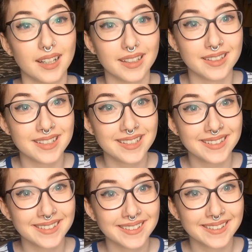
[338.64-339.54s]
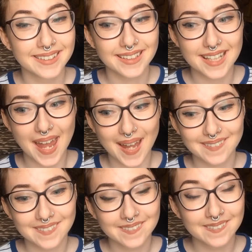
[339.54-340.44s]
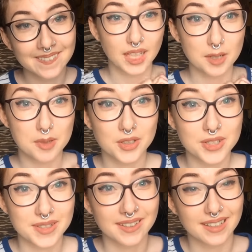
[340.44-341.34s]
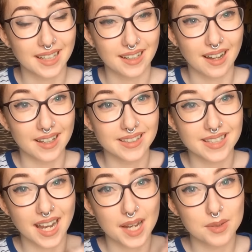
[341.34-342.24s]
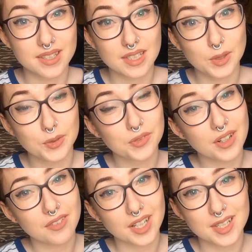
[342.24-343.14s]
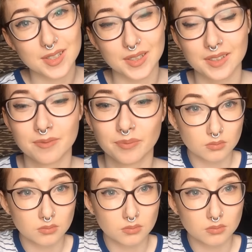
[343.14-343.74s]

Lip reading: And yeah. I hope you're all doing okay, and I will see you very, very soon.